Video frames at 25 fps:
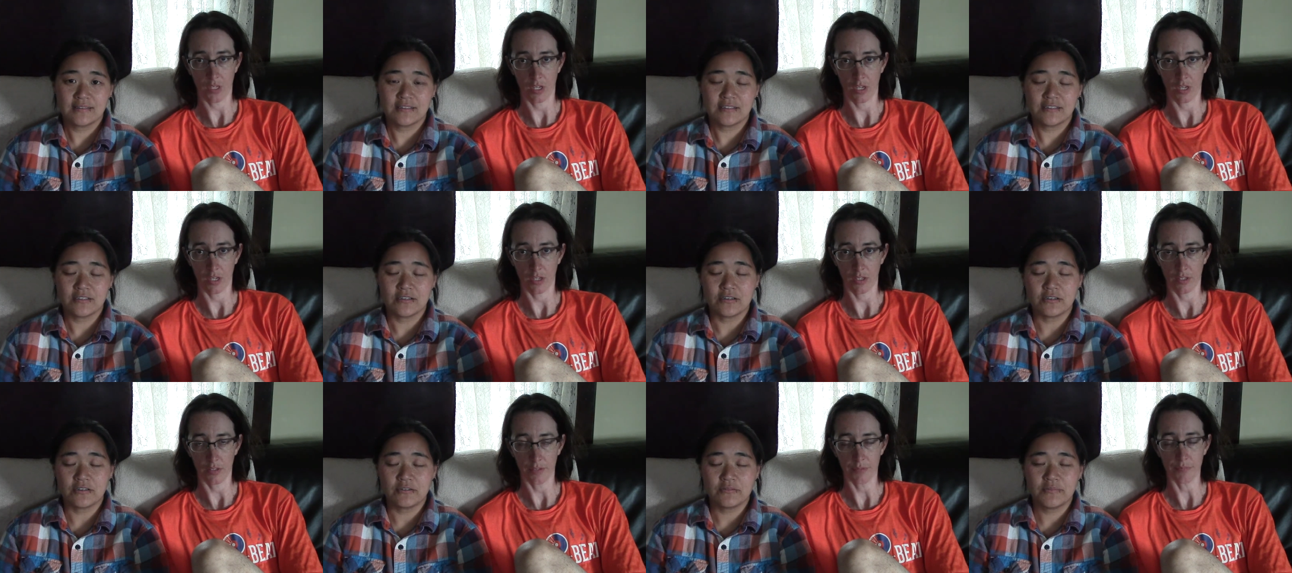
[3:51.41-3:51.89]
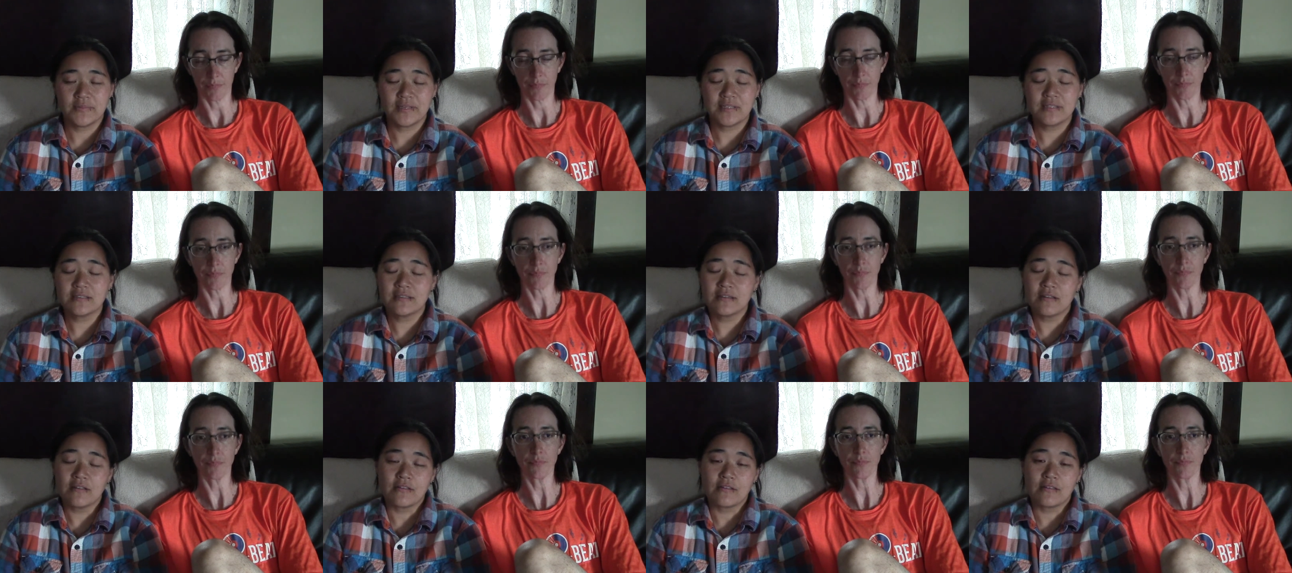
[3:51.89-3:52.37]
Speaker 1: So
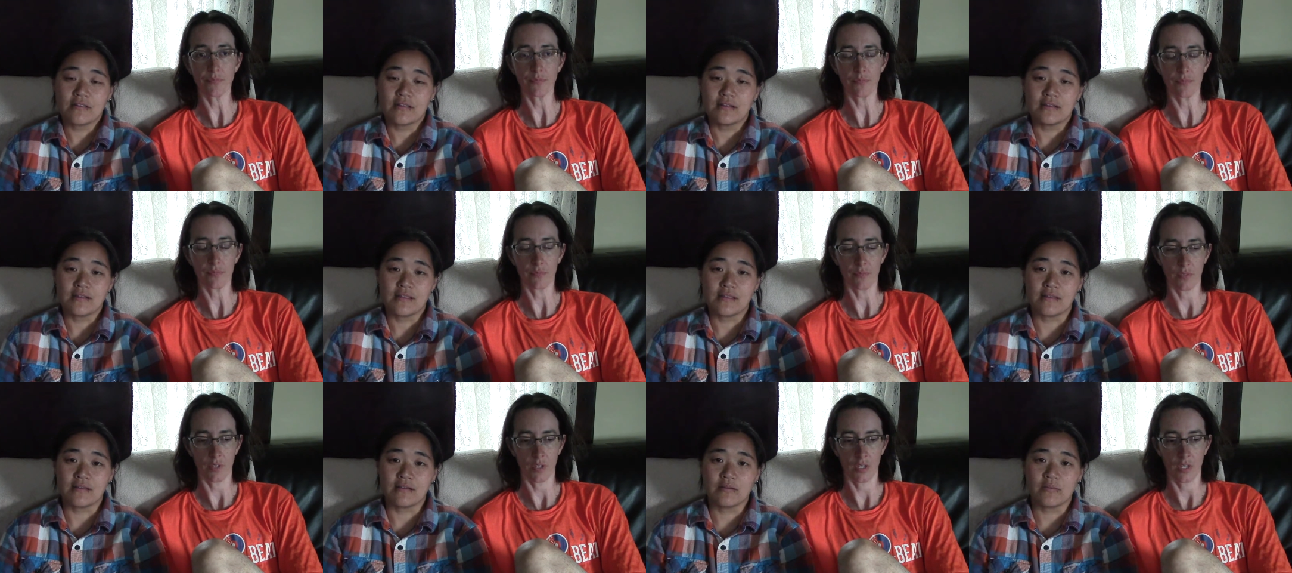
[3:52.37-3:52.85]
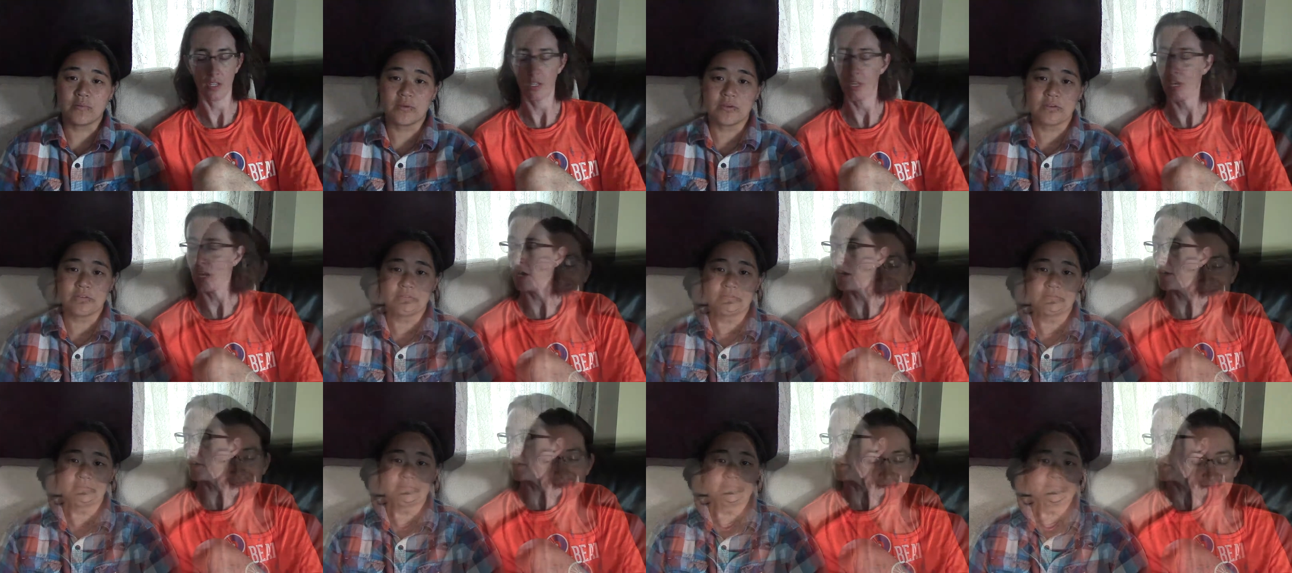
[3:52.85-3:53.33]
that's another thing to think
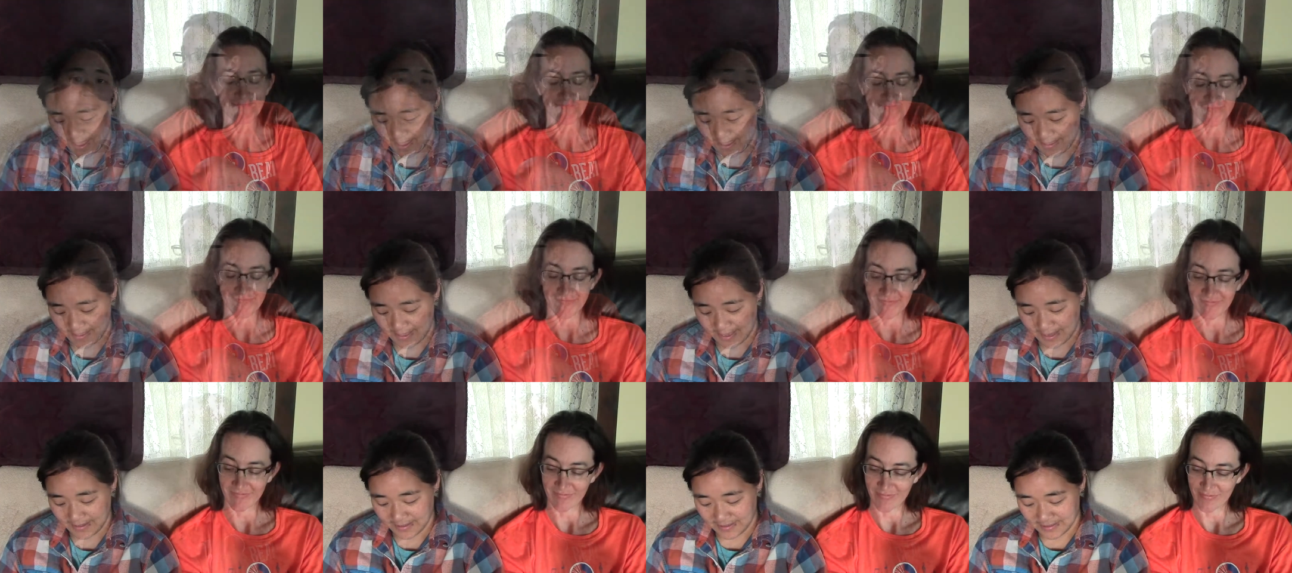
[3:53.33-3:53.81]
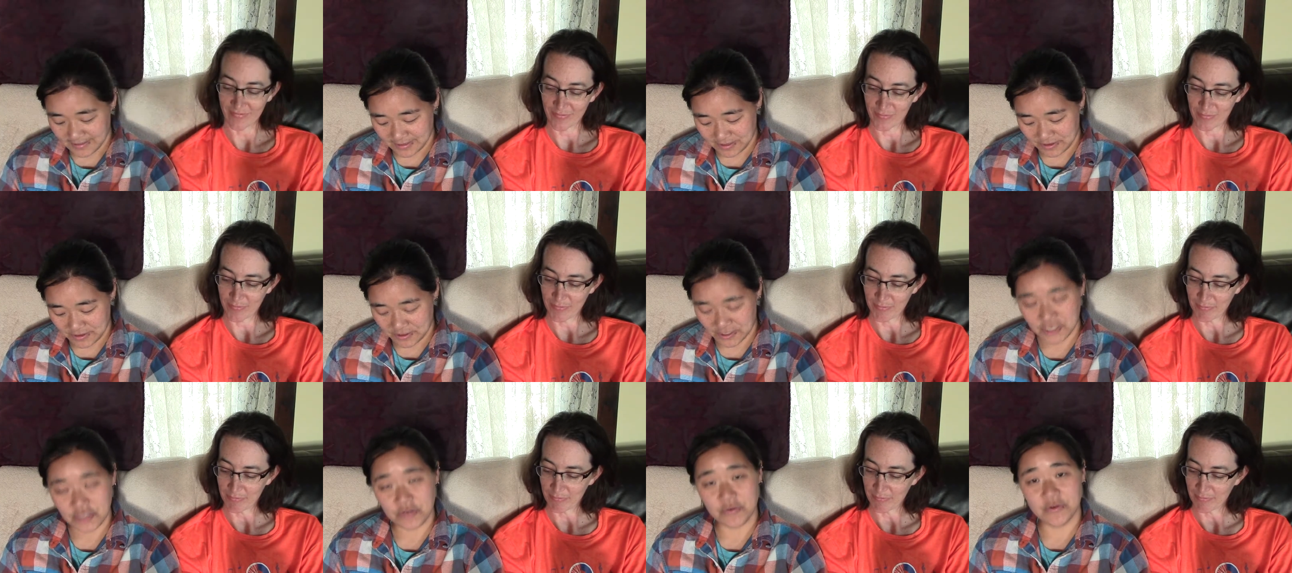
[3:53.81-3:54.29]
about. Yeah, that is
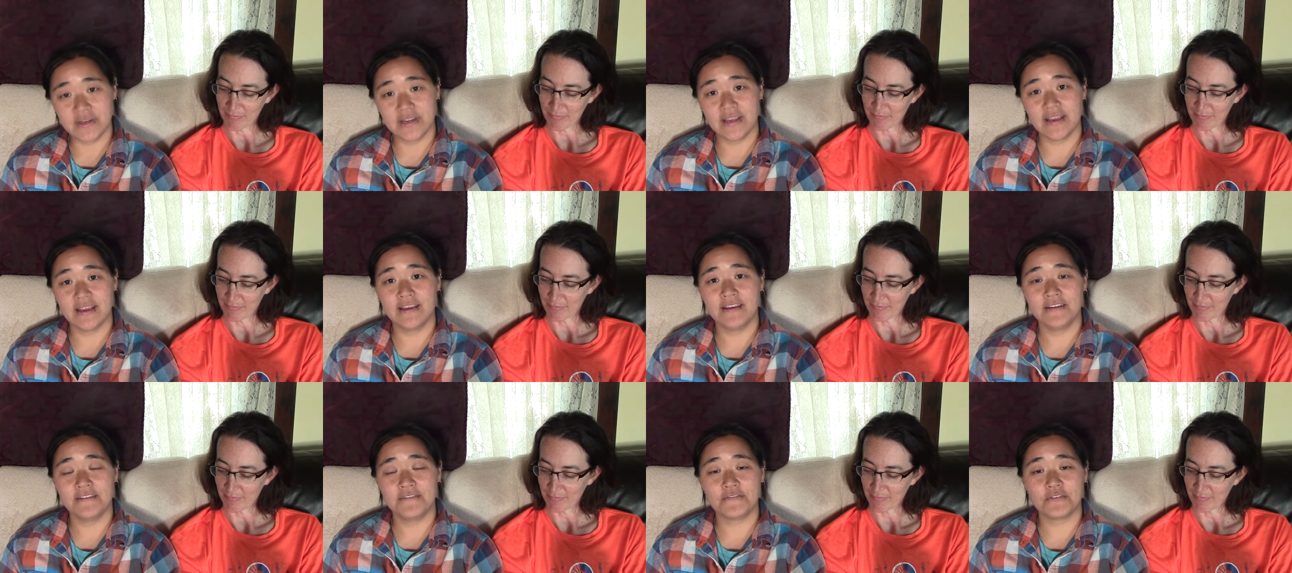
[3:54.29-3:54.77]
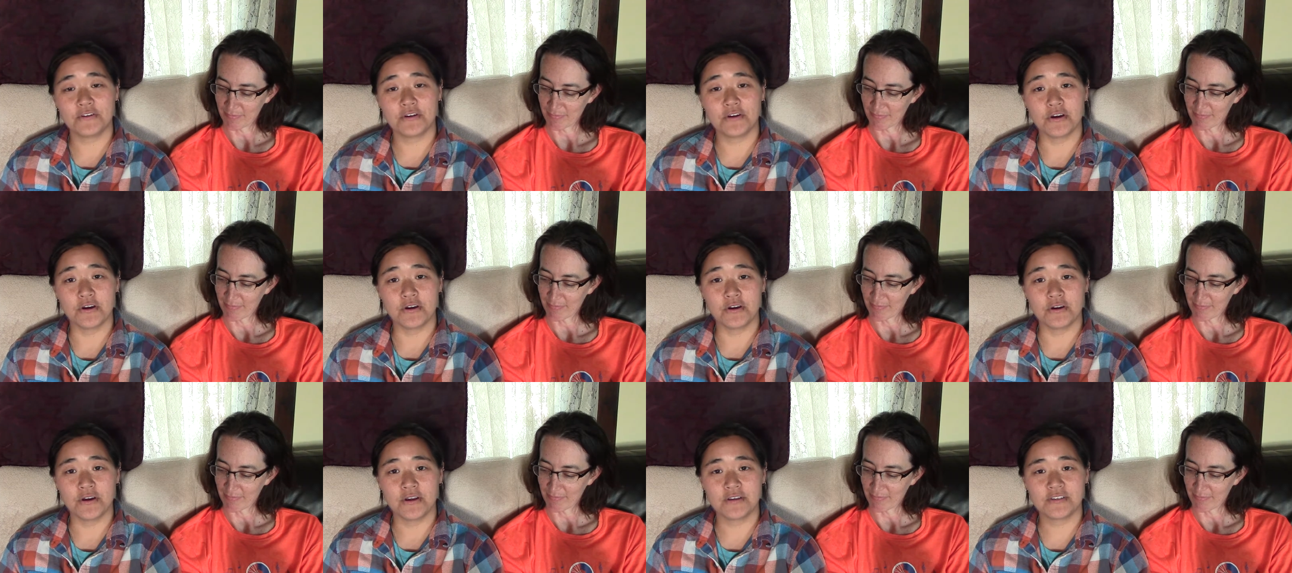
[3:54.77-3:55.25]
our Q&A
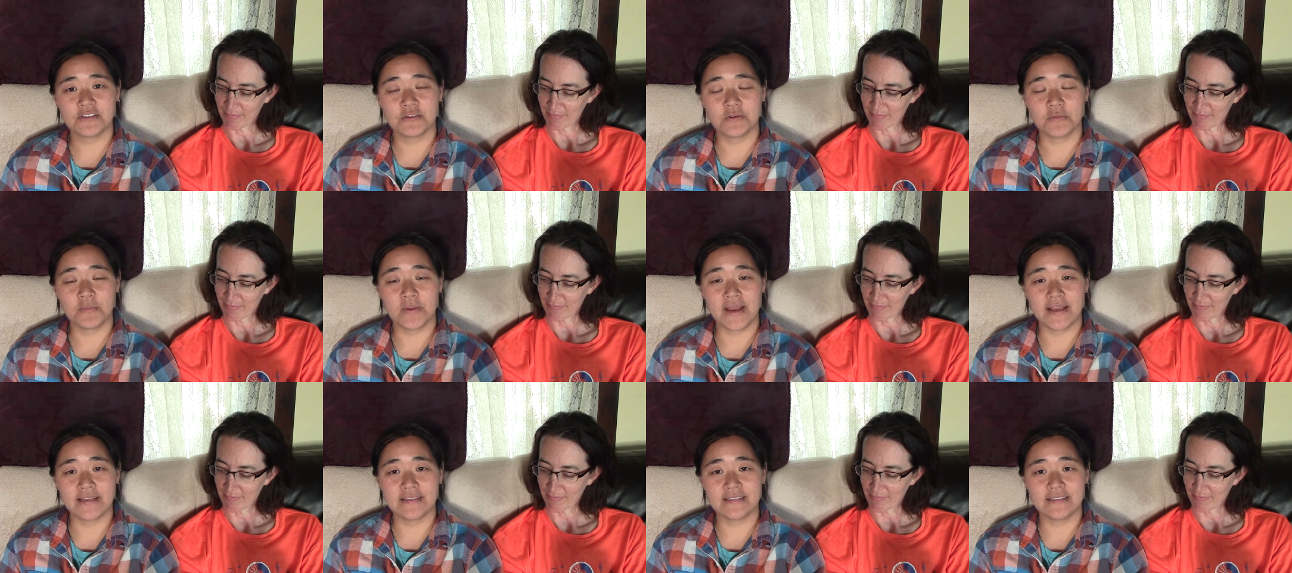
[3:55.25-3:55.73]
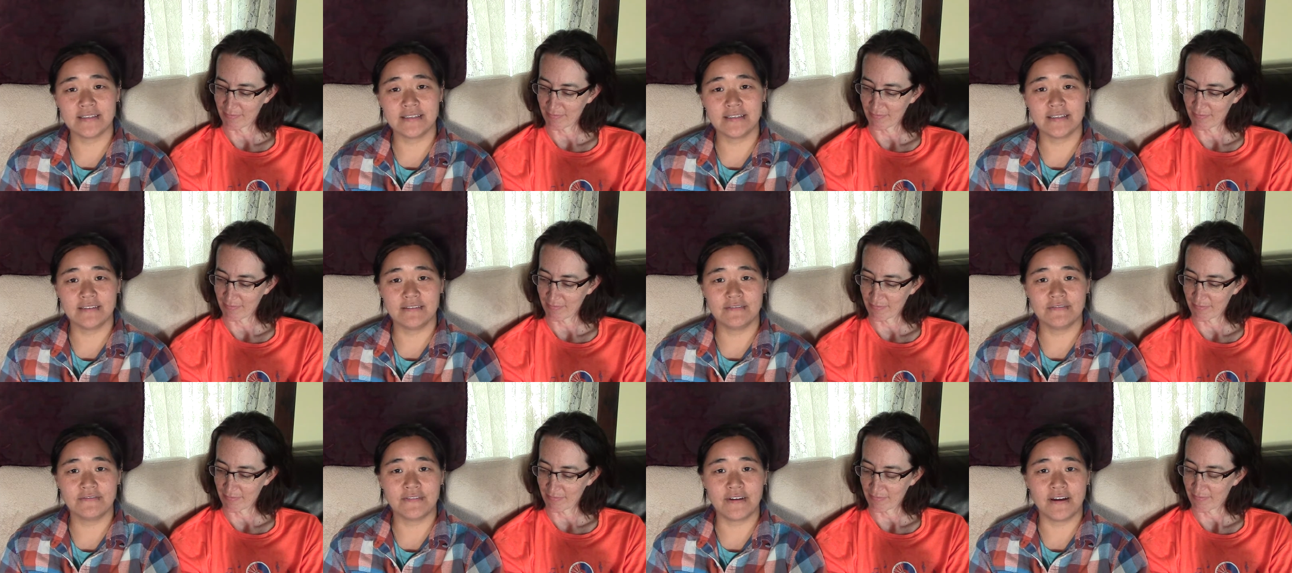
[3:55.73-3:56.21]
for
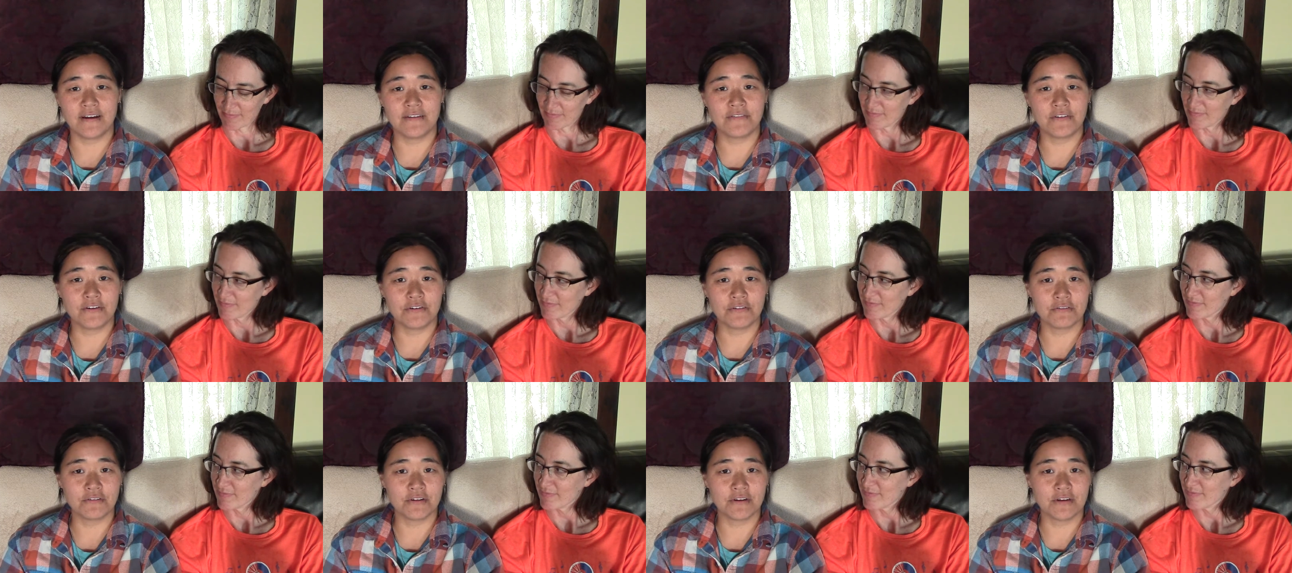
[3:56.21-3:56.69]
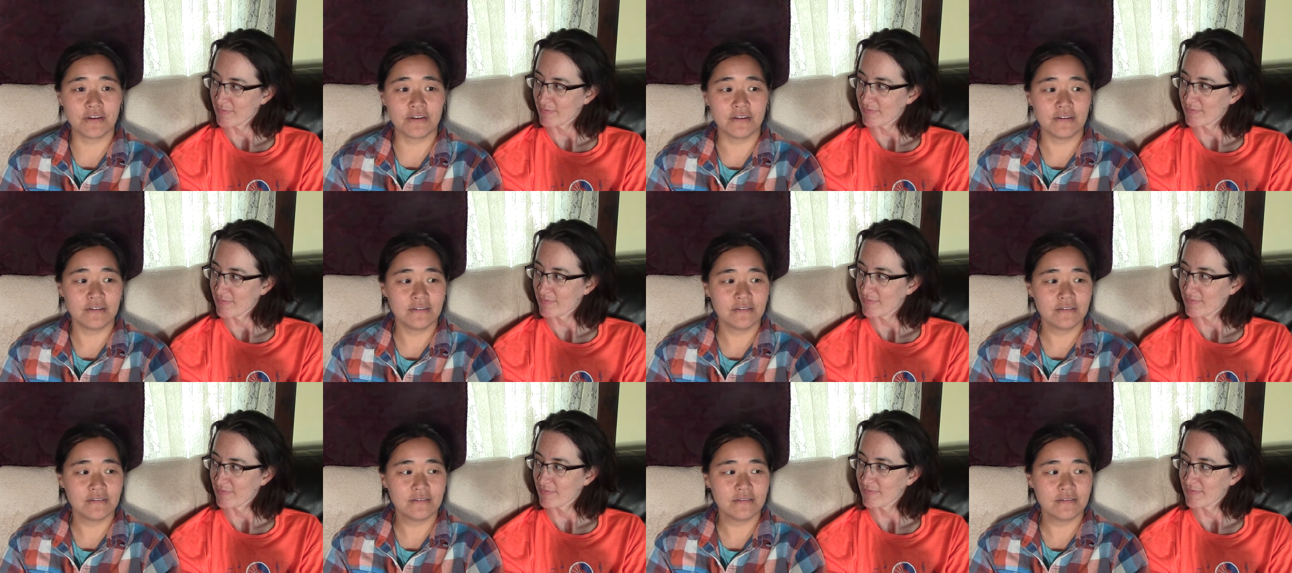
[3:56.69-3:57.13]
surpassing 500